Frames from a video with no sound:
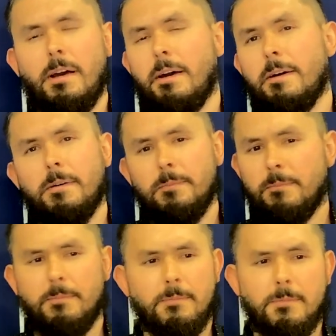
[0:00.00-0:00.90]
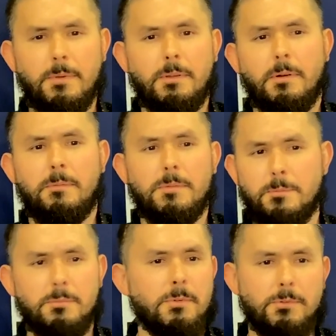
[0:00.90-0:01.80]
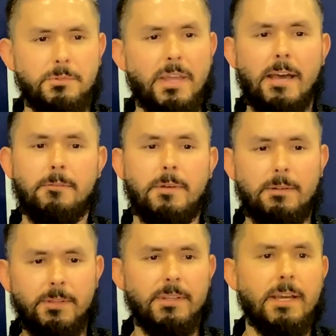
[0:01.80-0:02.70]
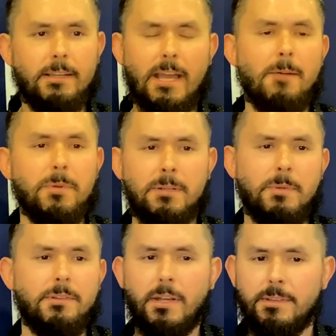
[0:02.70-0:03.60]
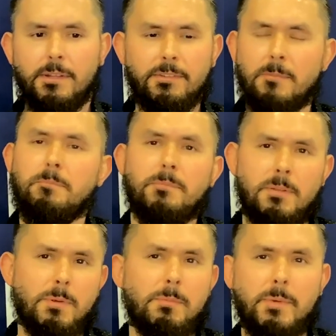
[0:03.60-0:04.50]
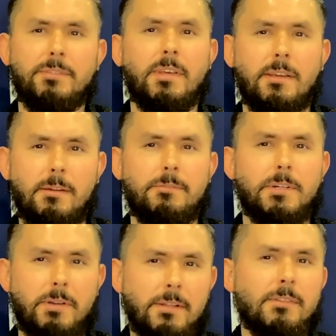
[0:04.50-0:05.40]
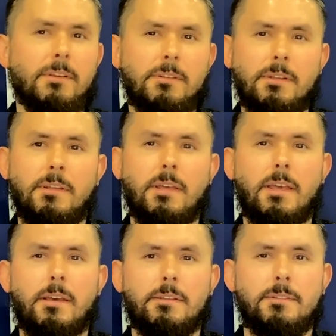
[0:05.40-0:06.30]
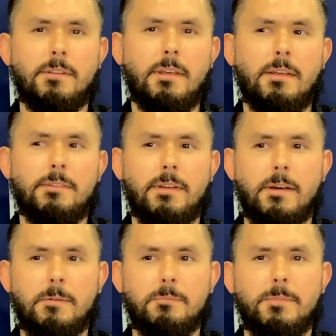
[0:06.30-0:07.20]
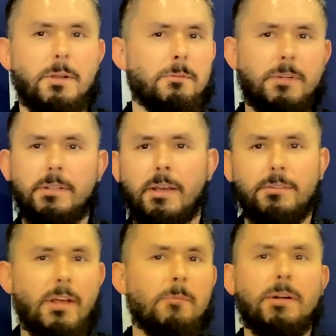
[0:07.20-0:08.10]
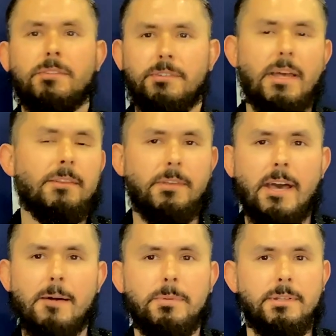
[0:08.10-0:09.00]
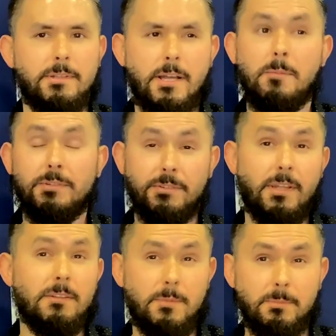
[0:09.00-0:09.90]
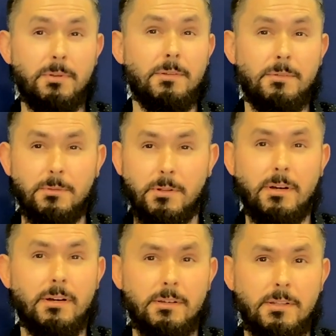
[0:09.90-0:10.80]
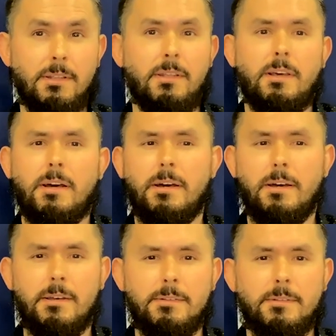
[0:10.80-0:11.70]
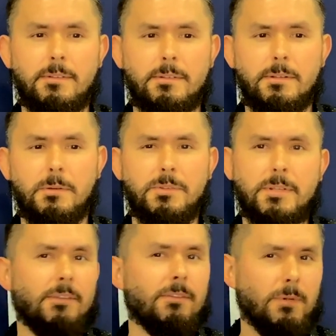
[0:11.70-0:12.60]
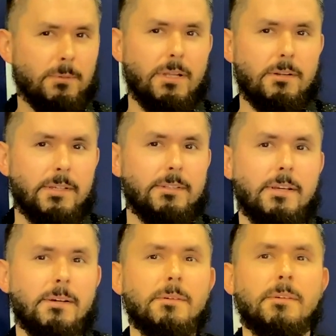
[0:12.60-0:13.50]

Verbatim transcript: uh, you know you, you just have everything kind of happening, but I think some some people may take that for granted and and um, they don't realize how much has had to happen and how much has had to be put into law, uh, you know, to get to where we are right now.